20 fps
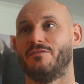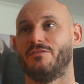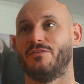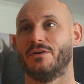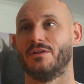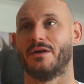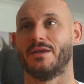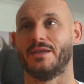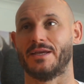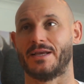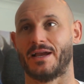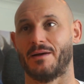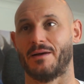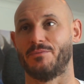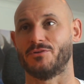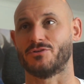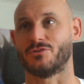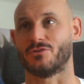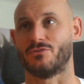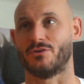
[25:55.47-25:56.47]
feel like your
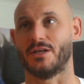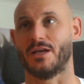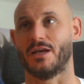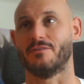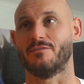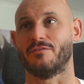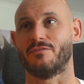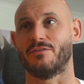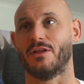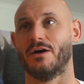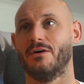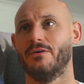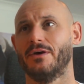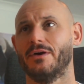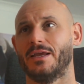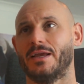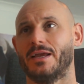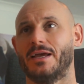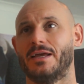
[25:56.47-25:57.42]
cup is already overflowing.